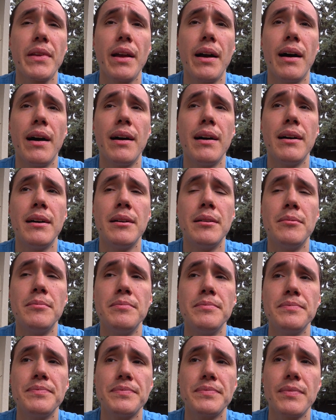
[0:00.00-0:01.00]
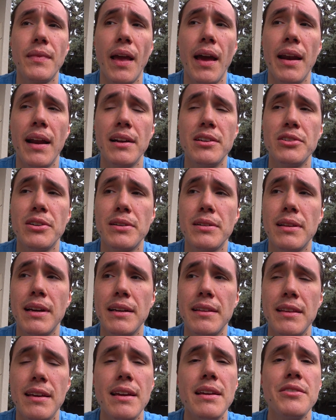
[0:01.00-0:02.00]
And I took
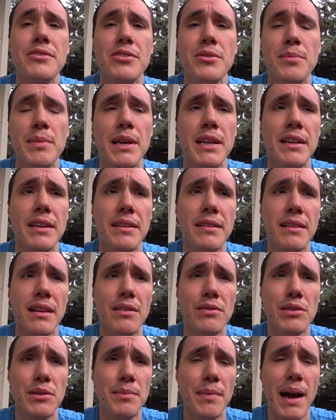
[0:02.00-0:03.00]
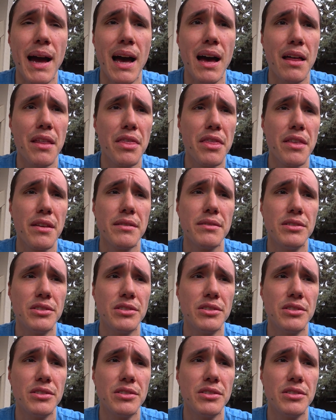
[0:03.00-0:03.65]
like the intermediate level math.